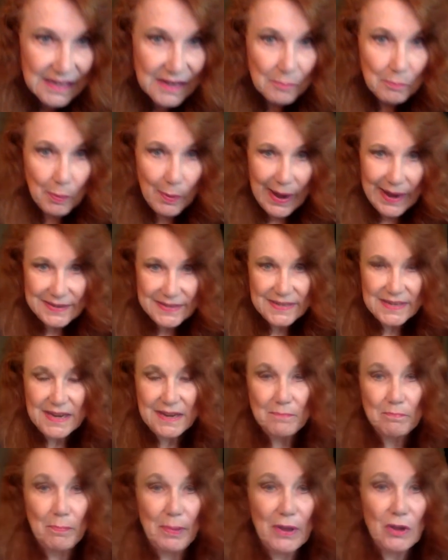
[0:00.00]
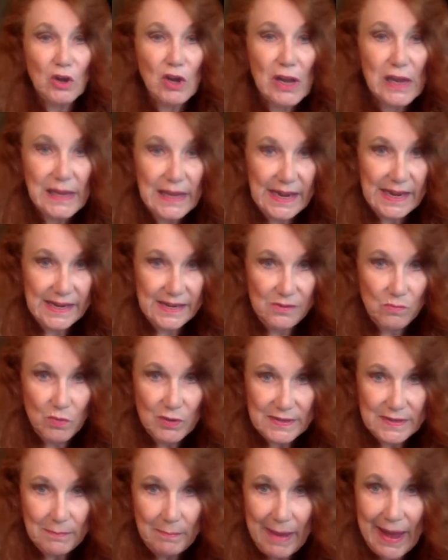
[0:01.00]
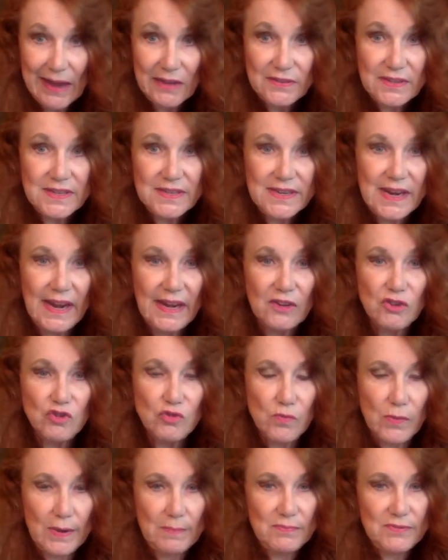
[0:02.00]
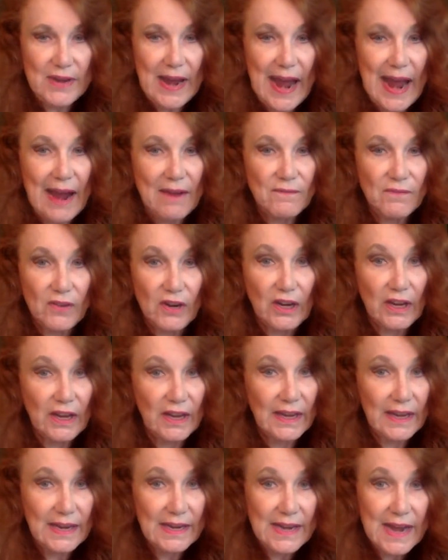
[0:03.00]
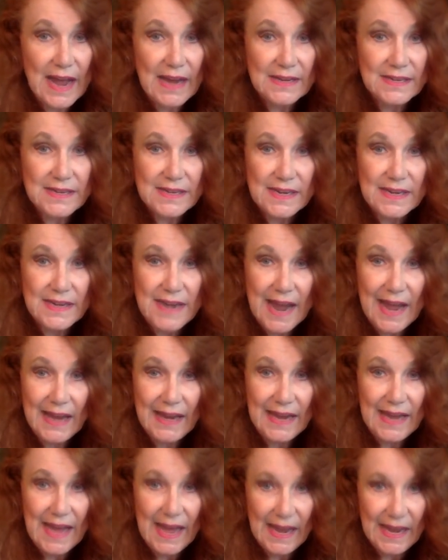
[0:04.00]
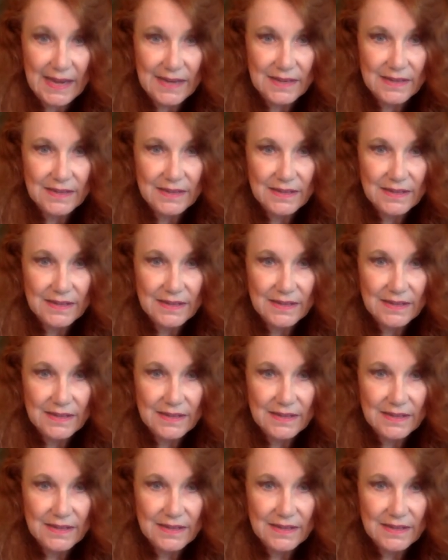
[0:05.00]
President Bill Clinton was about to take a trip to Africa in 1998.